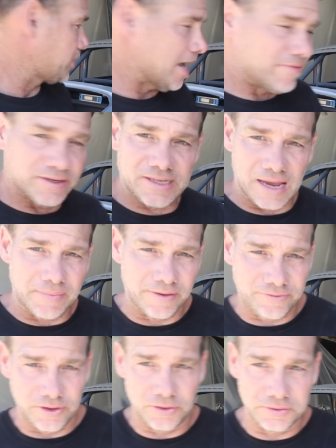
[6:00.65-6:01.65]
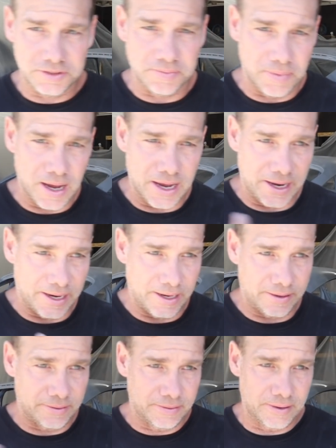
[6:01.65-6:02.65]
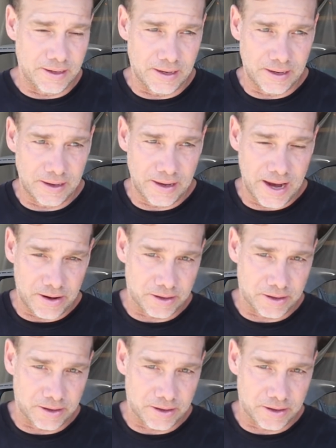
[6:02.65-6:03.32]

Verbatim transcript: every time I've used my air